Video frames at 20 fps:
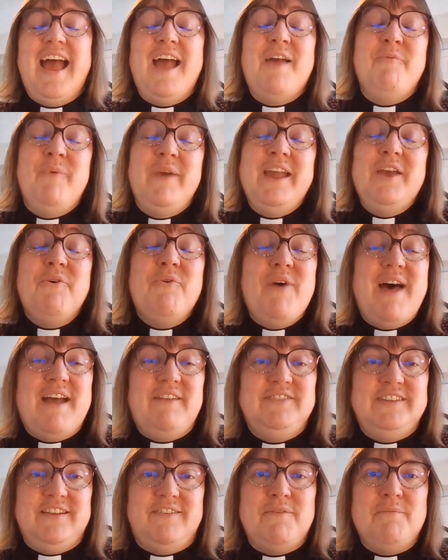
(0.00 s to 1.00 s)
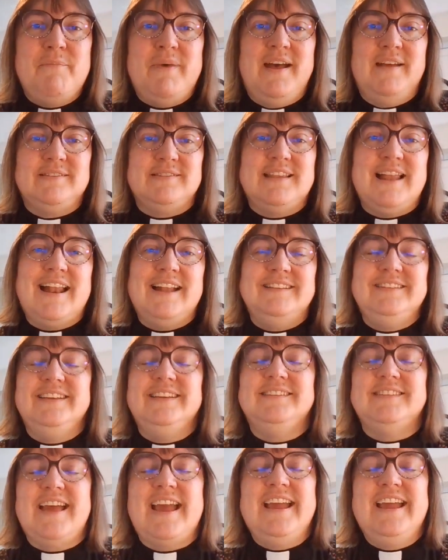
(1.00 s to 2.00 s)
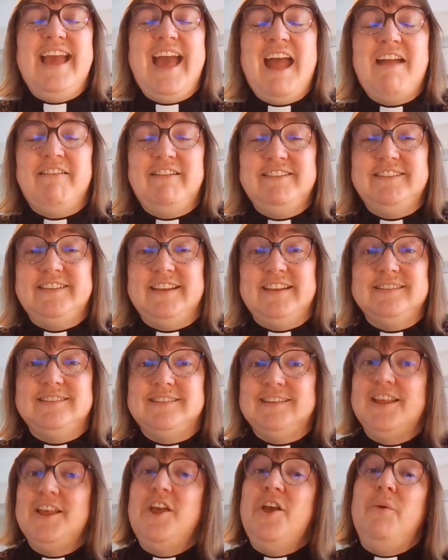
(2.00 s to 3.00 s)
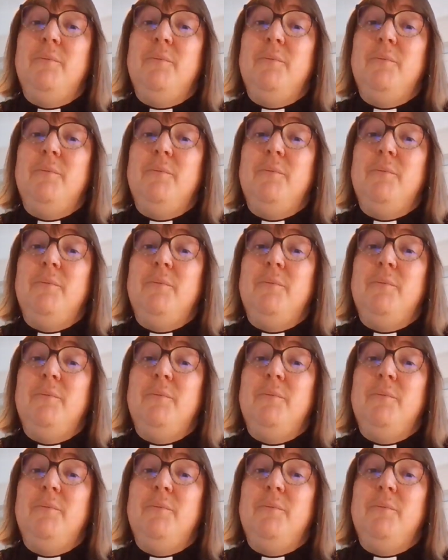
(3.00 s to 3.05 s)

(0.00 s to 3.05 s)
And we all have different personalities and characters.